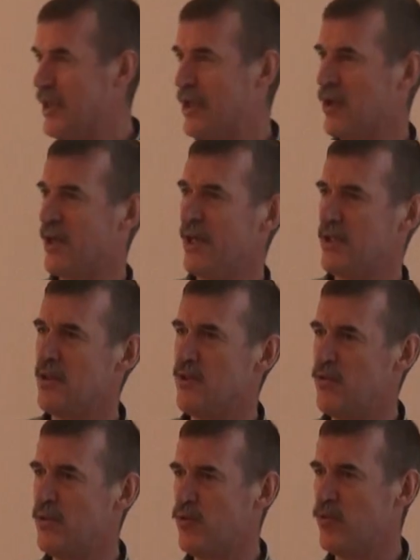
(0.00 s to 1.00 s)
connected
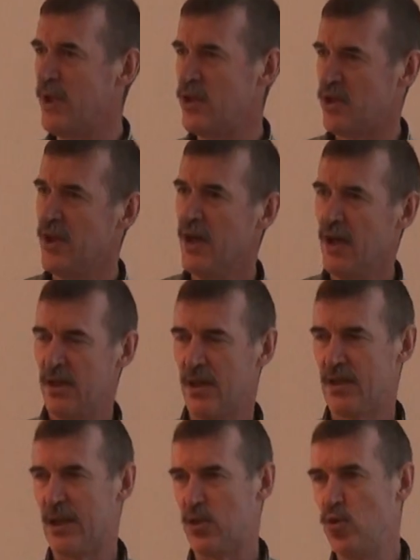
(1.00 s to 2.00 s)
to Switch,
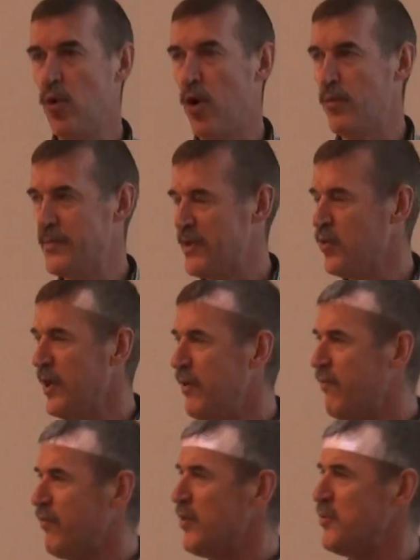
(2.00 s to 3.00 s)
that are 2 hops away from